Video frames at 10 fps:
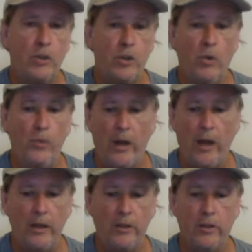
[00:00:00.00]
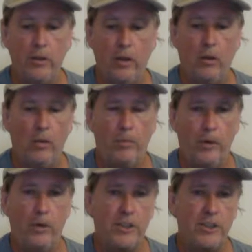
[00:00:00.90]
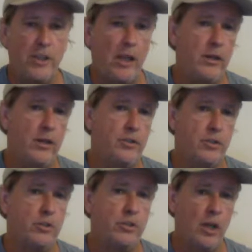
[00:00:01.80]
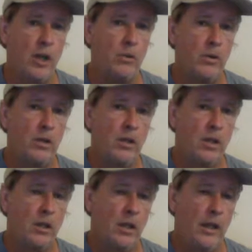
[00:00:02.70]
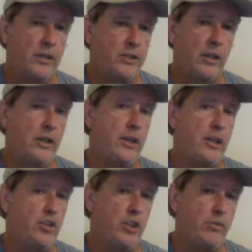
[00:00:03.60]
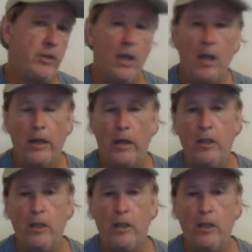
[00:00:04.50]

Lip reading: but you will find a book that's selling in a certain genre, and suddenly it gets shifted.